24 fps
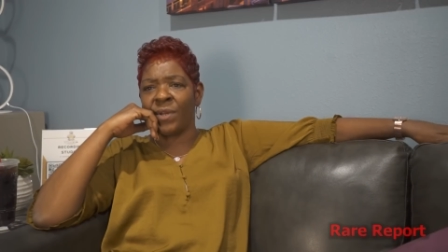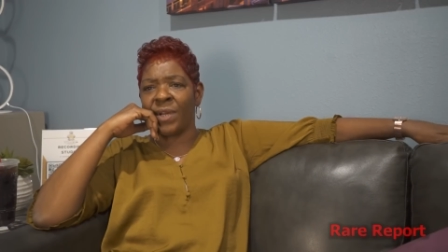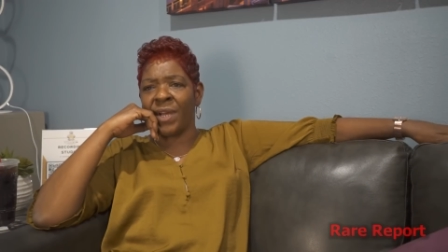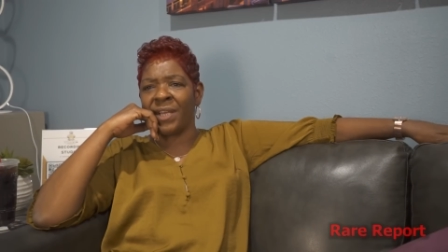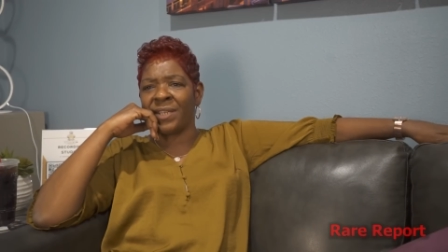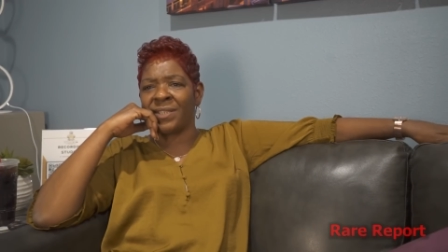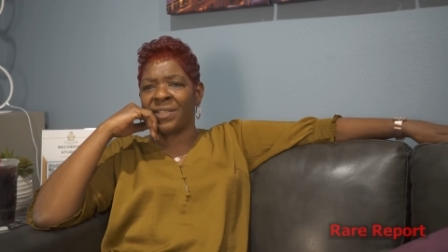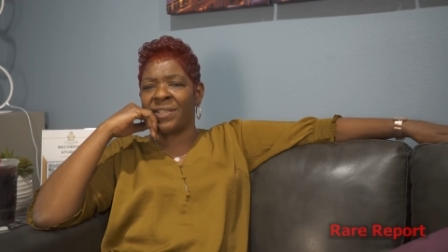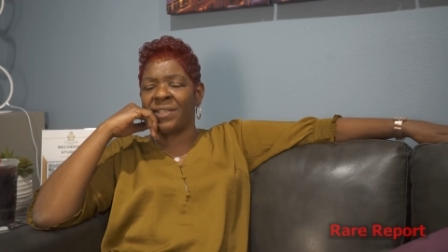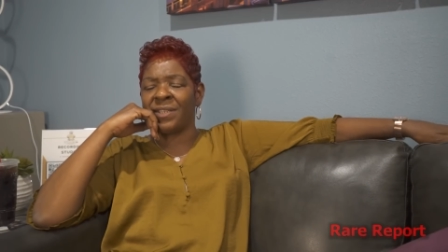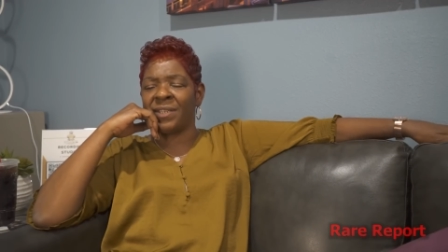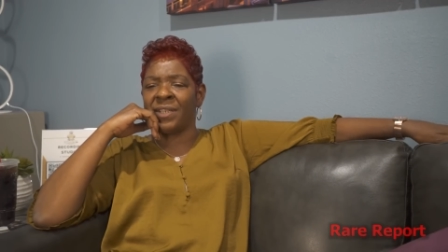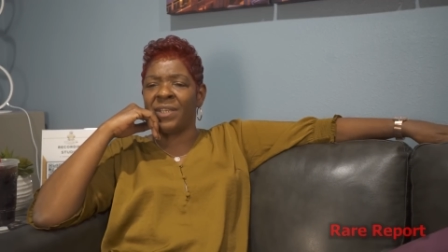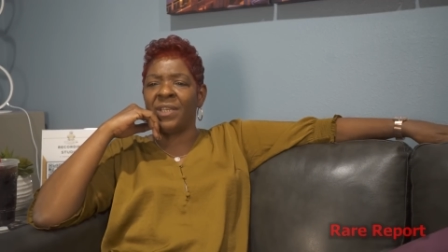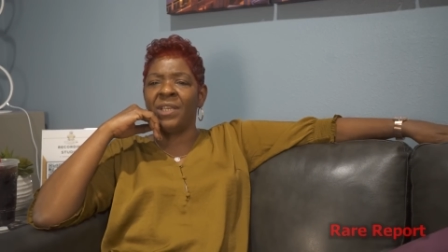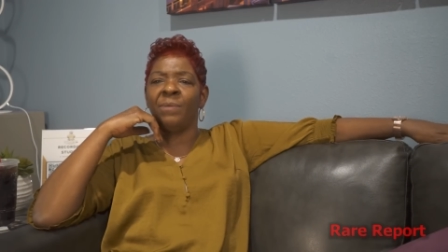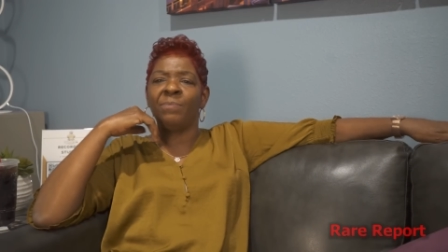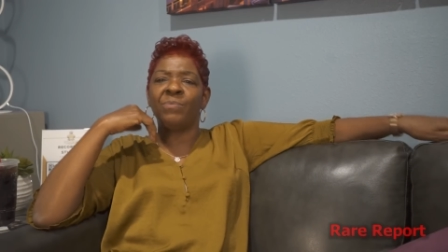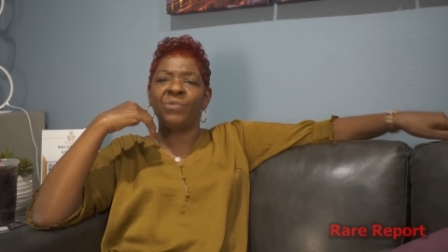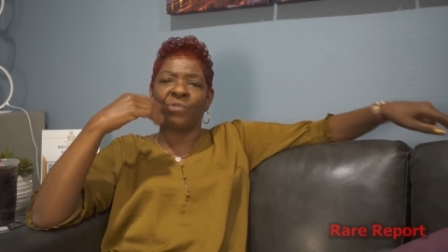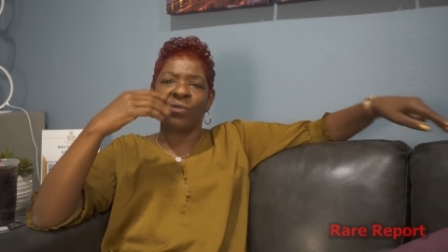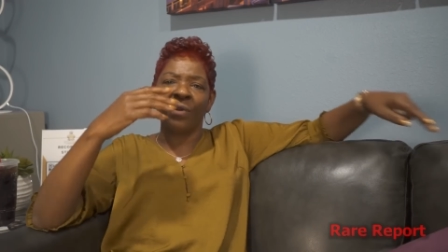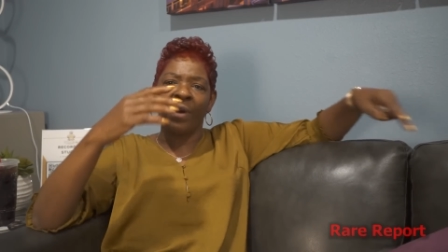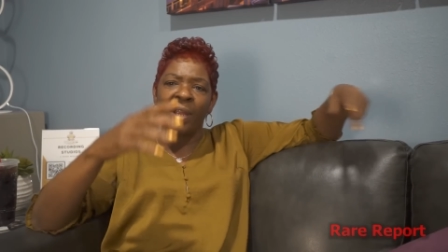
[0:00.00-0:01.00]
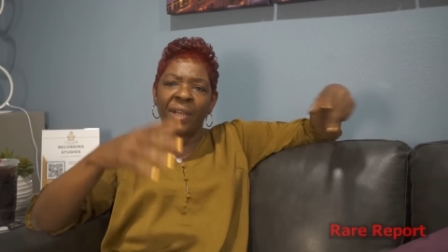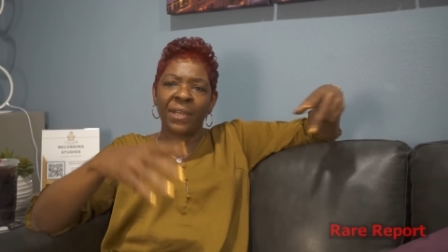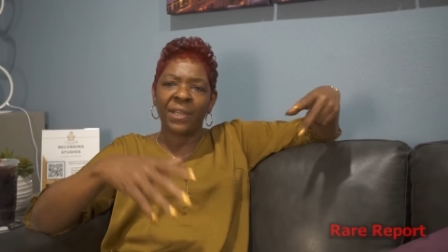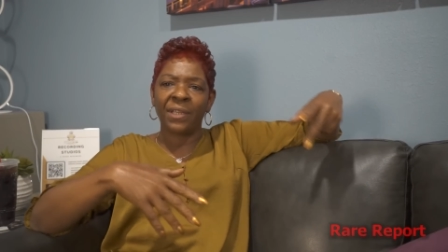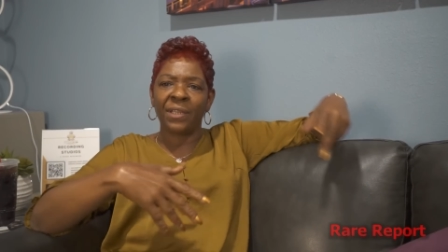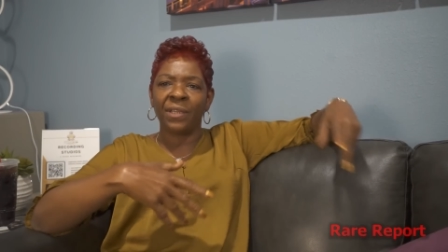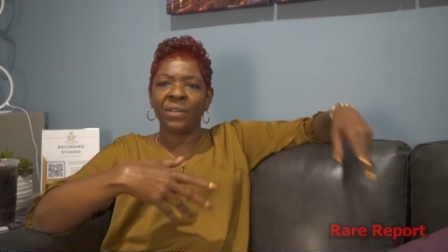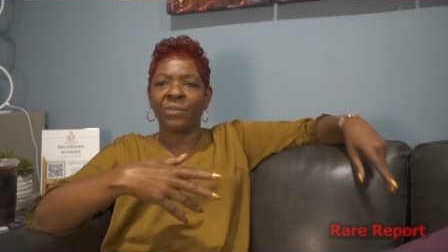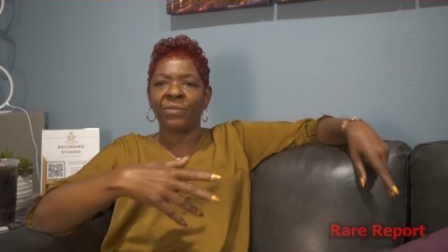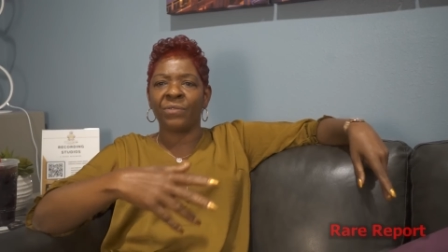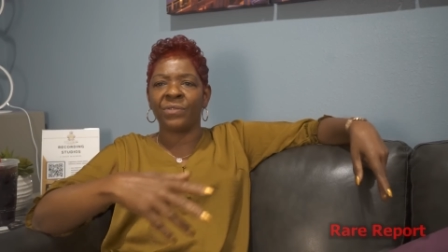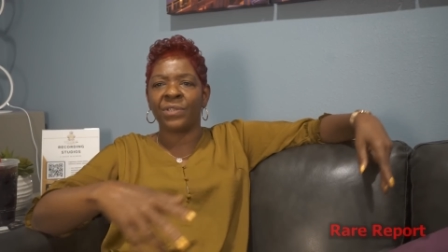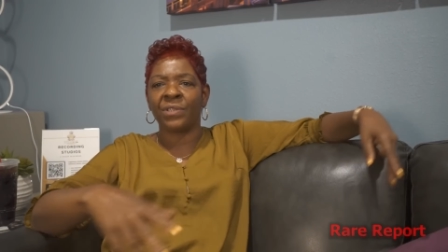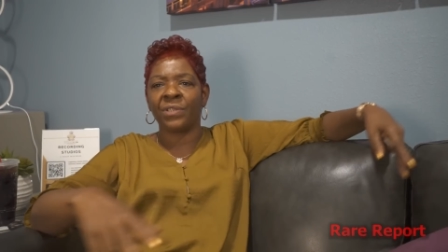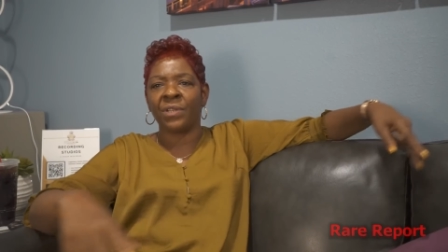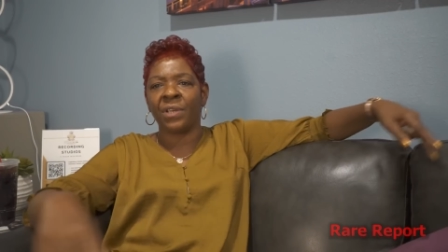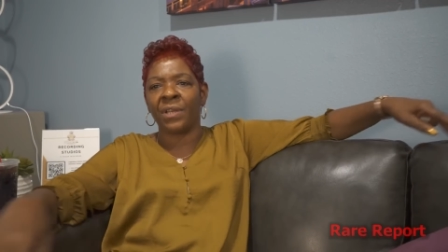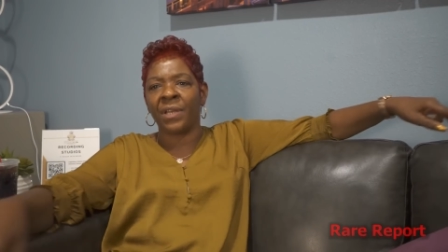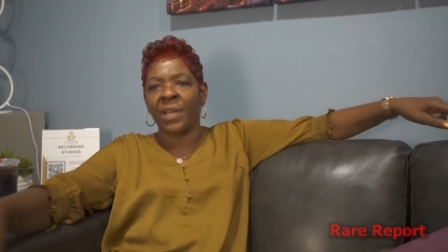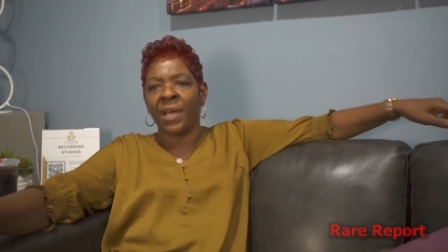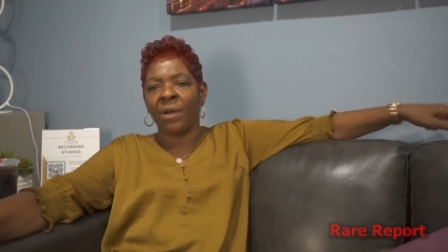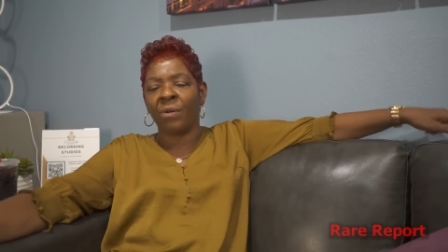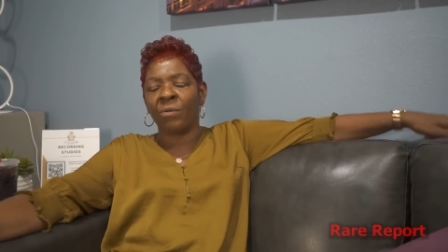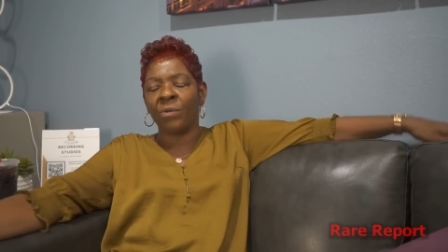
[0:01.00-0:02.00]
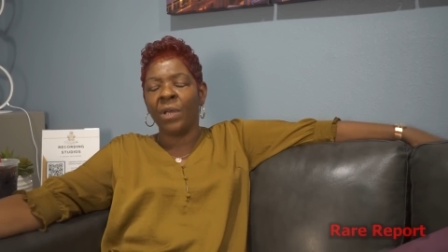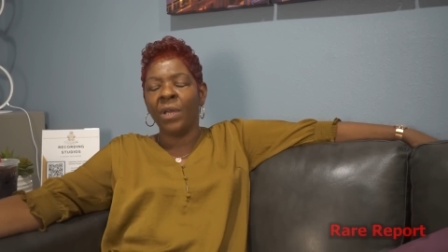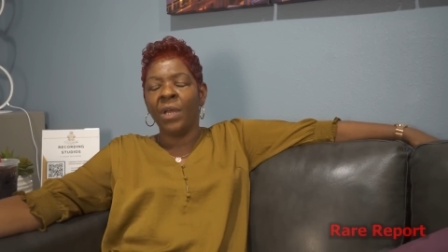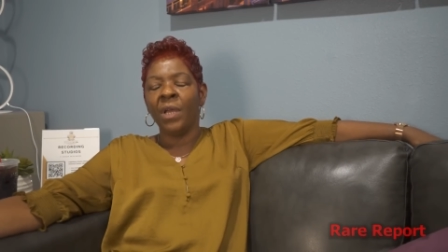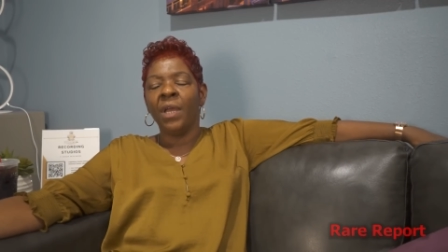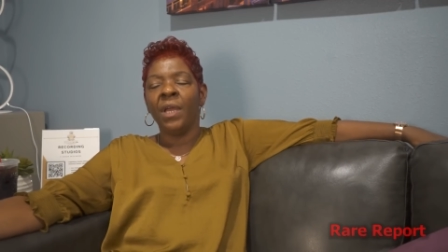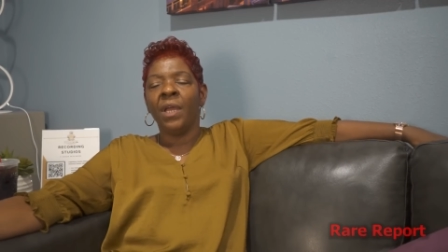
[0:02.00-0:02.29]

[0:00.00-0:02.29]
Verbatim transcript: constantly keep trying to get her son out